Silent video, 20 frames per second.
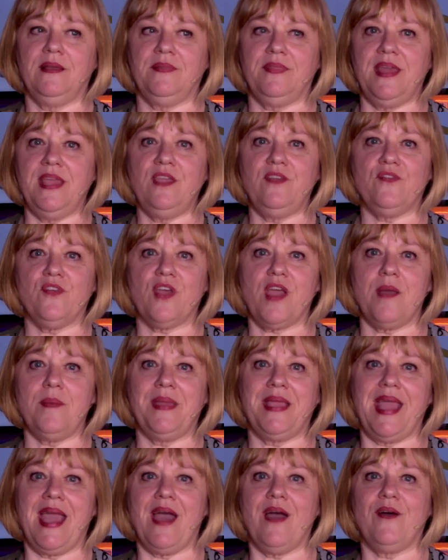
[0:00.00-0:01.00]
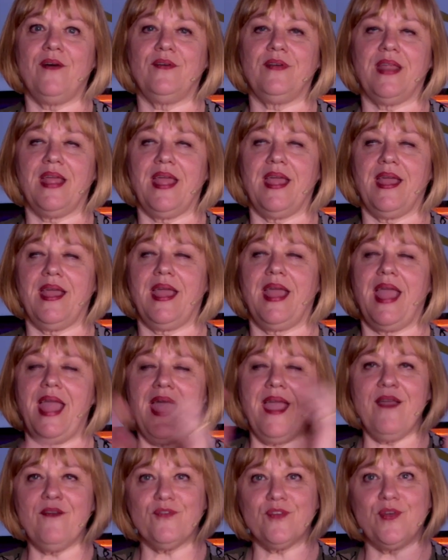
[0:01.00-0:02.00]
Thank you for coming out
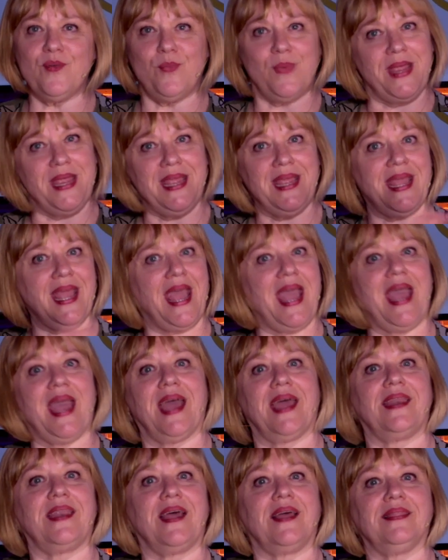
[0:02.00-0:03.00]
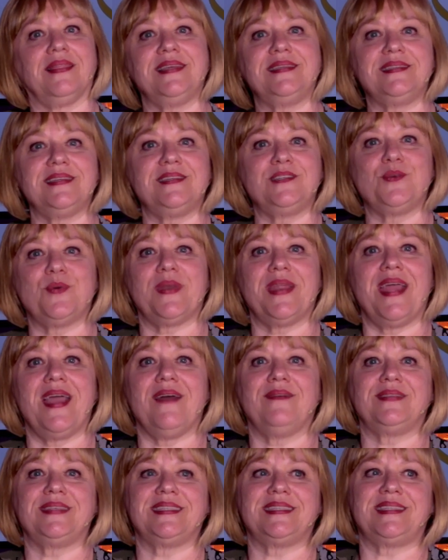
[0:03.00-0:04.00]
every week and listening to what I
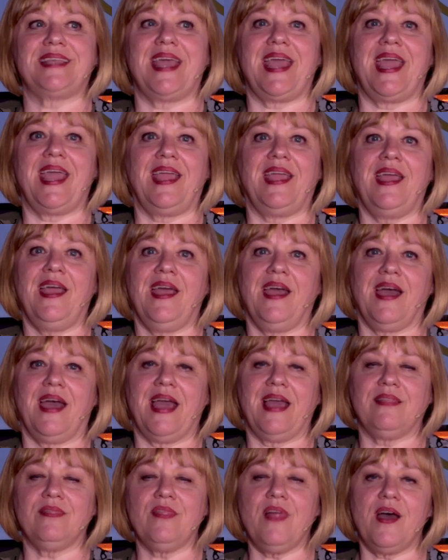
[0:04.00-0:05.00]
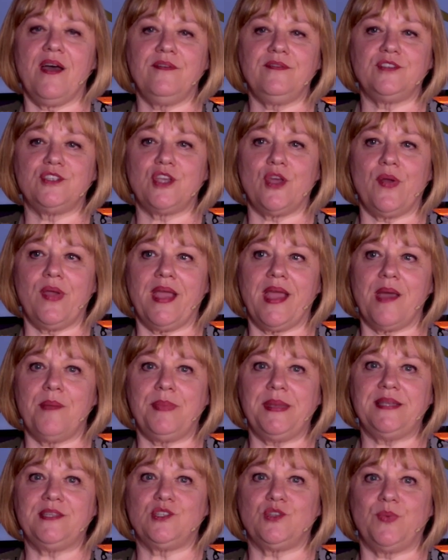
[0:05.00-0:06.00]
have to say. I love showing
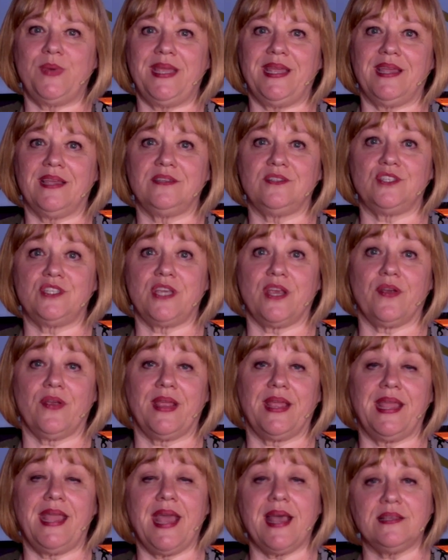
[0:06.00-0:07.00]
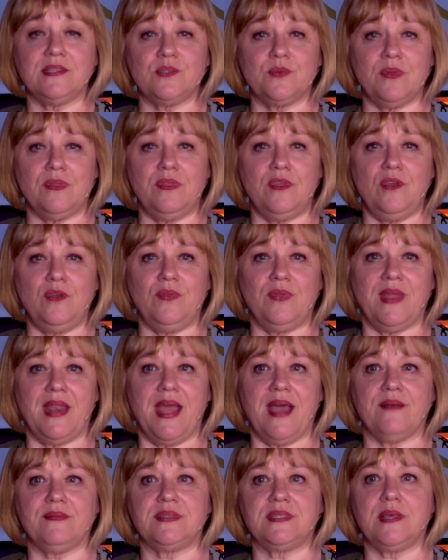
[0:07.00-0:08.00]
up each week and sharing guests with you that
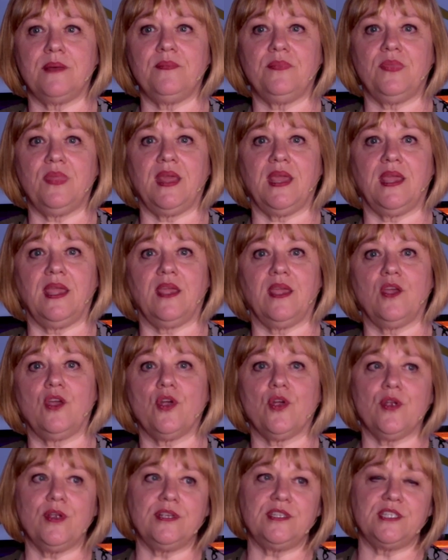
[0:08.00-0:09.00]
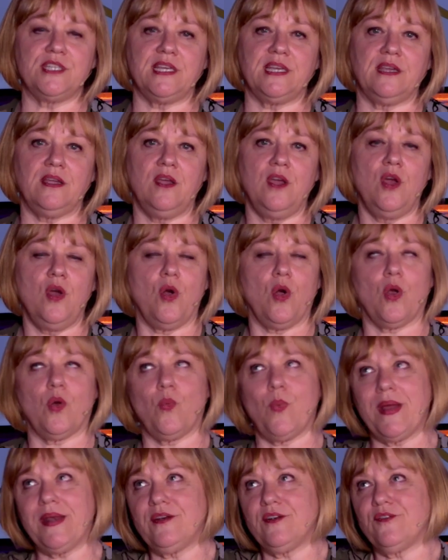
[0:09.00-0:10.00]
have something encouraging or
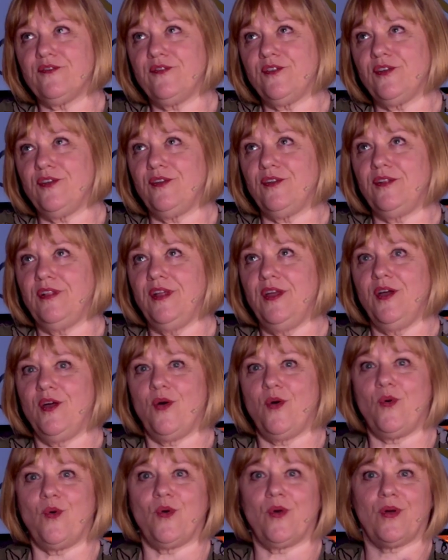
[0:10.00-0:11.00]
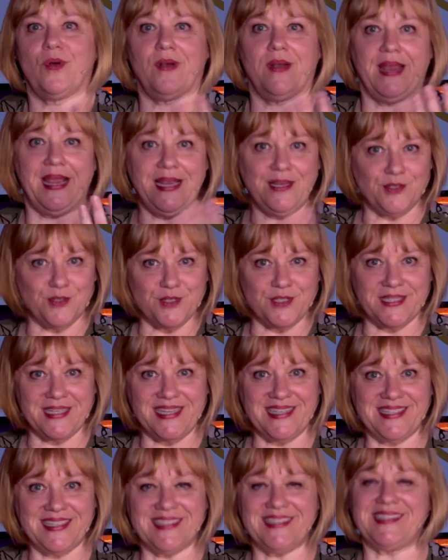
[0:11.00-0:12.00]
wonderful or
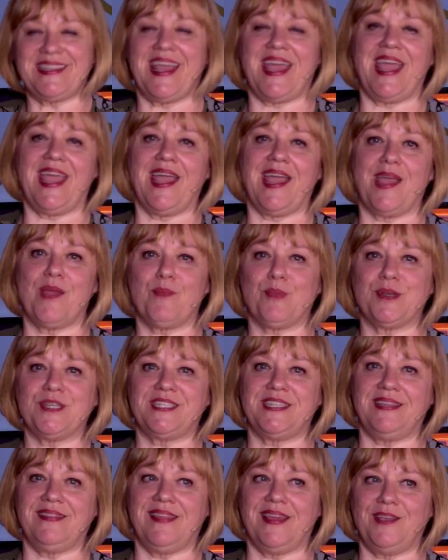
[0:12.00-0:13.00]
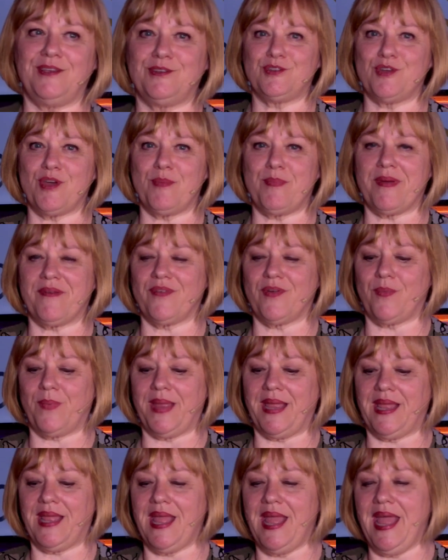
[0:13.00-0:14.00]
interesting to say. I appreciate that you up every
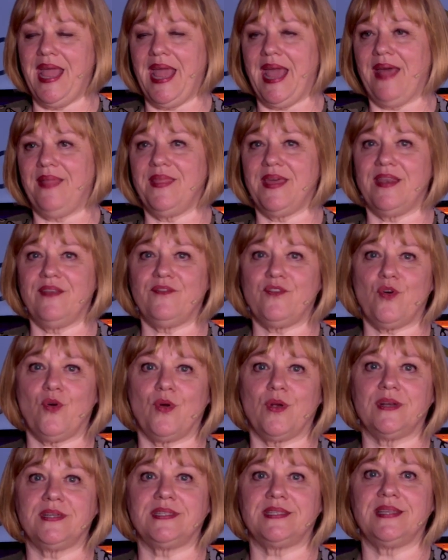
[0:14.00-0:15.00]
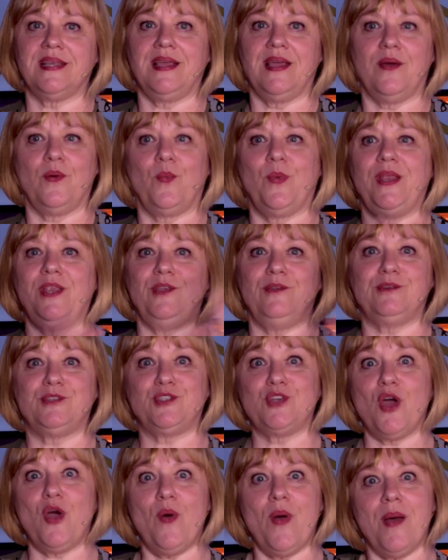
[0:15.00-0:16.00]
week. And then, of course, when you
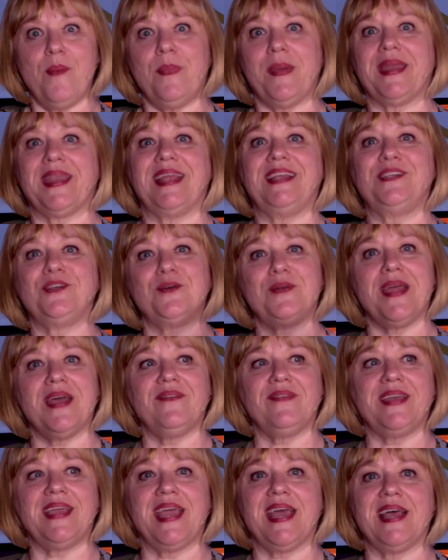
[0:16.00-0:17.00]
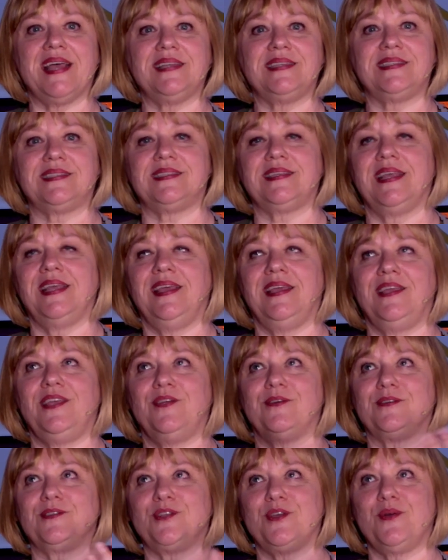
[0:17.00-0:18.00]
show up and I don't have a guest,
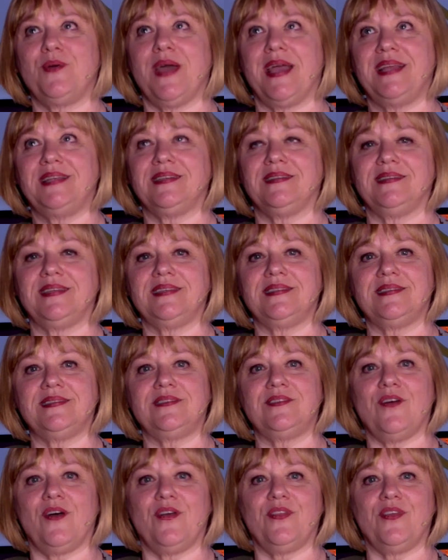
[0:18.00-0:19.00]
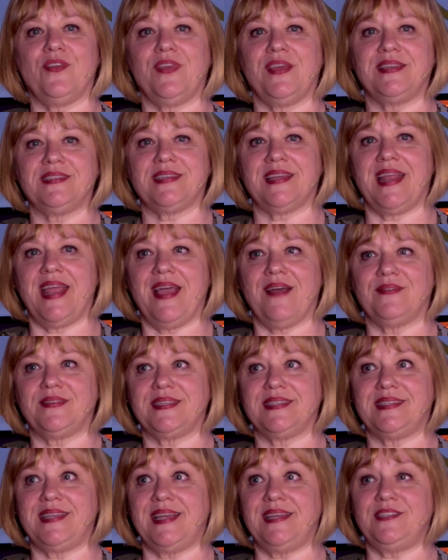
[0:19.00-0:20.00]
you're so kind to listen to all the things that I have
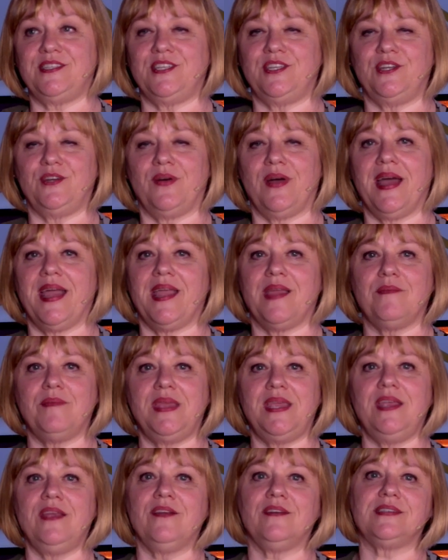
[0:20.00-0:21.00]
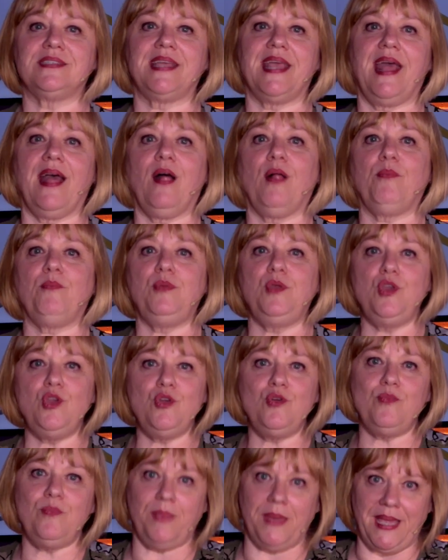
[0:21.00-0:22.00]
to say to you. I am here to help
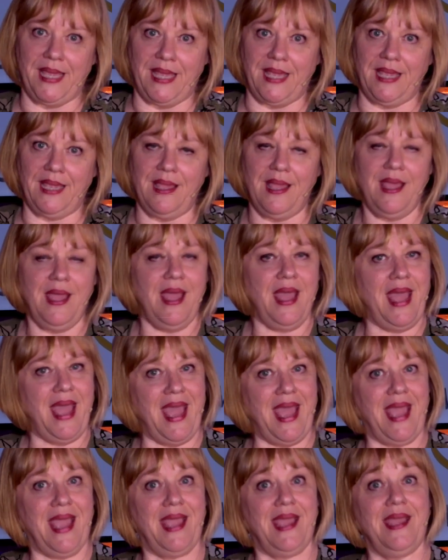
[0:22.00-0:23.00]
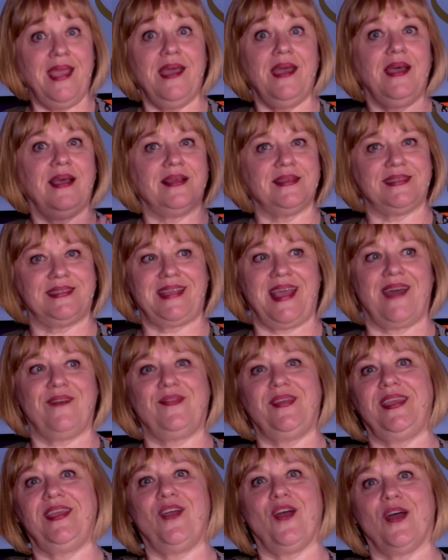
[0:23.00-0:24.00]
you be a
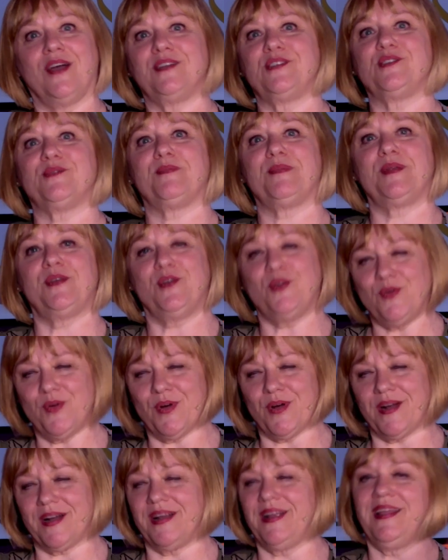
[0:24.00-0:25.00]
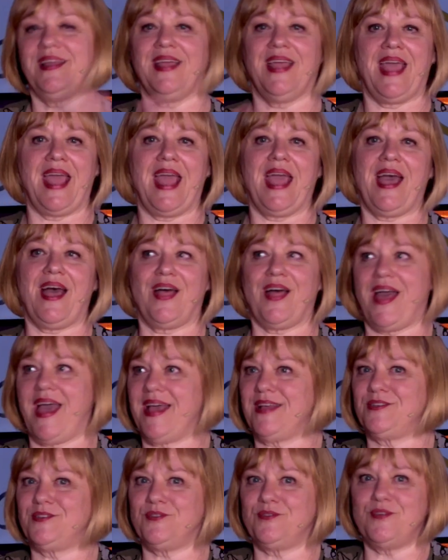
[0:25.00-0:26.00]
savvy entrepreneur.
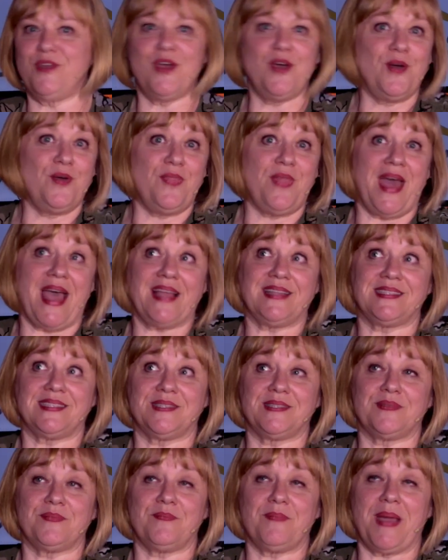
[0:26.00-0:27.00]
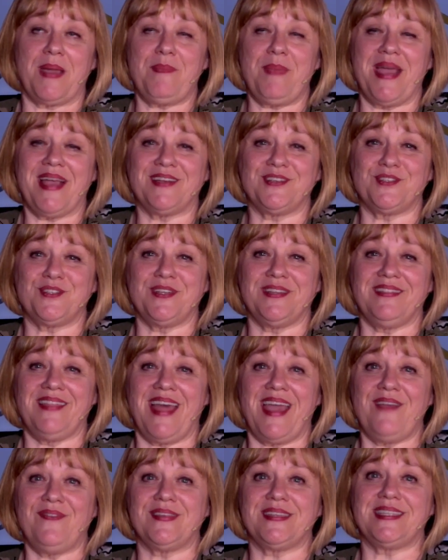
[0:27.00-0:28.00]
As you know, that's my passion in
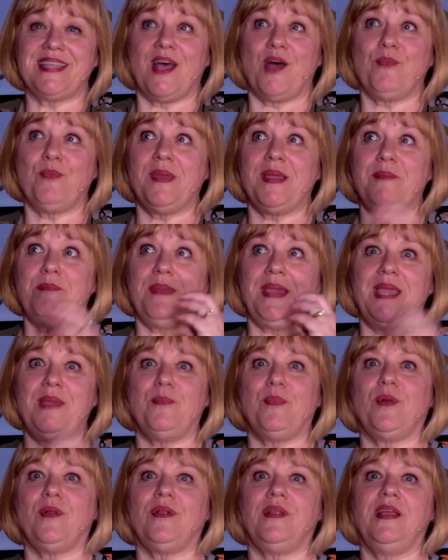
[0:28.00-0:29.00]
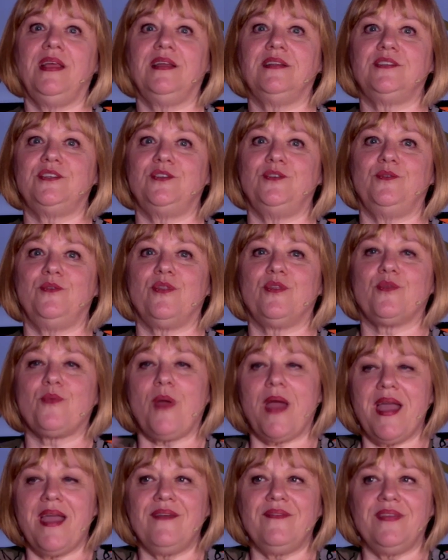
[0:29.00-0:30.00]
life, is helping people to
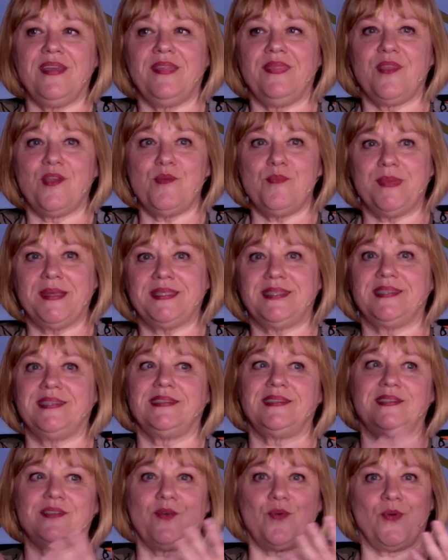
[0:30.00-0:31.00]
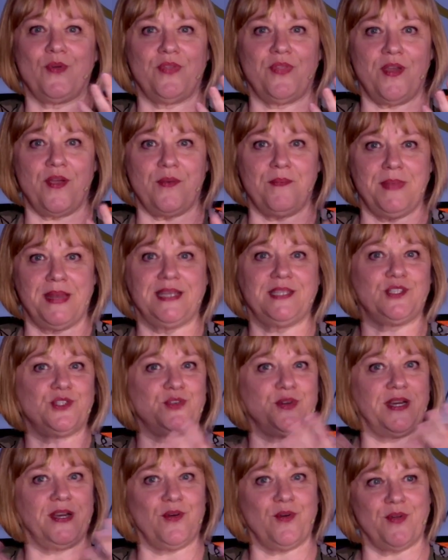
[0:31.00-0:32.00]
thrive in their business or their
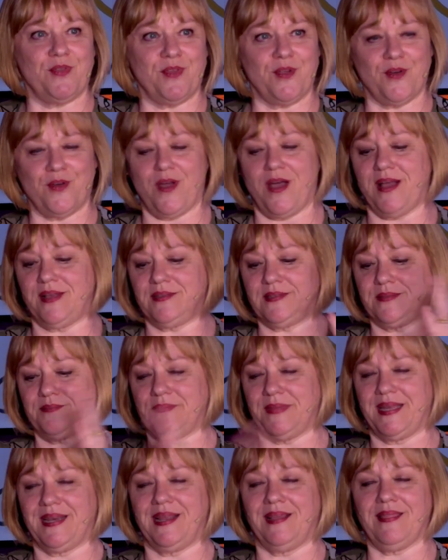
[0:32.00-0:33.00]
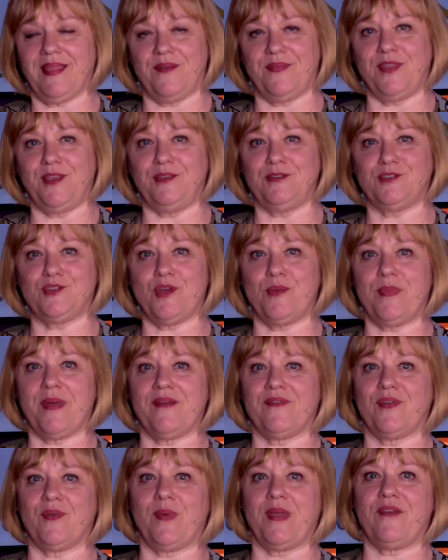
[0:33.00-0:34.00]
ministry or their cause. And I love that you show up
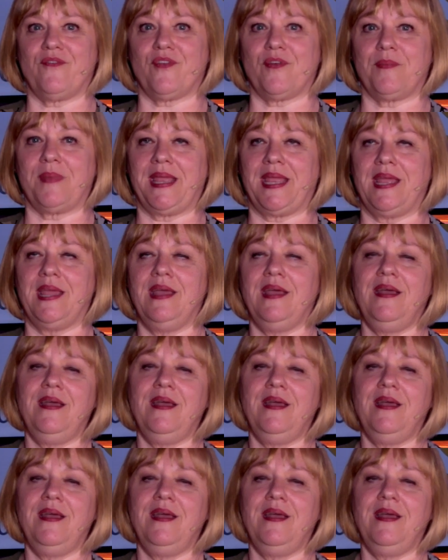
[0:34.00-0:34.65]
every week for me.